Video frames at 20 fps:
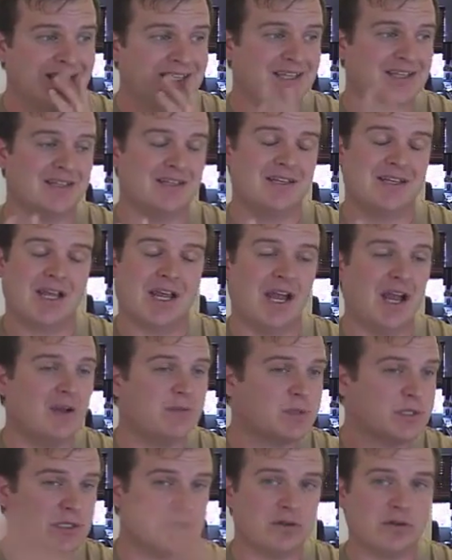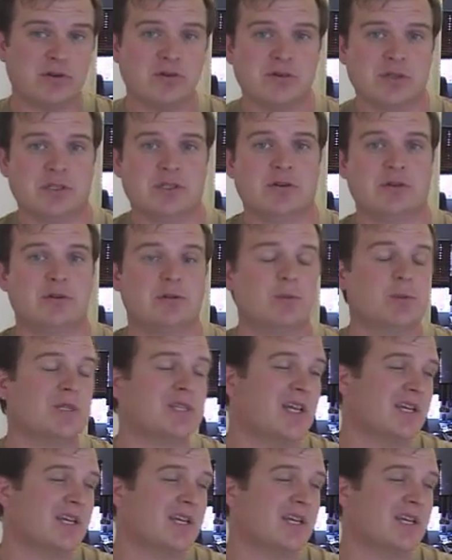the end of the day, I'm still going to tournaments.